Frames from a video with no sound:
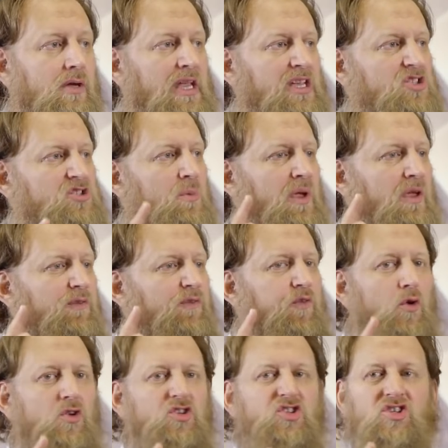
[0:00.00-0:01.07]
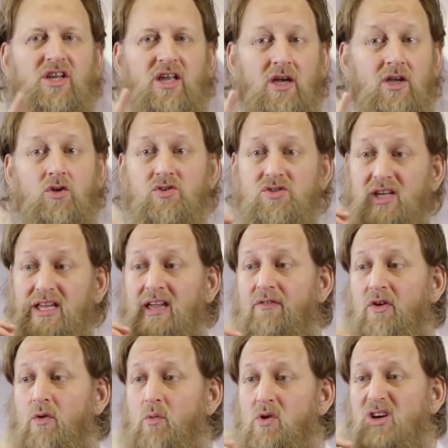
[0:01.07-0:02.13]
is to be falsely accused.
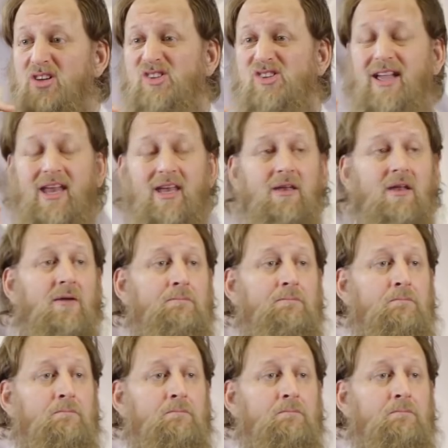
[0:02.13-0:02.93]
Even worse than,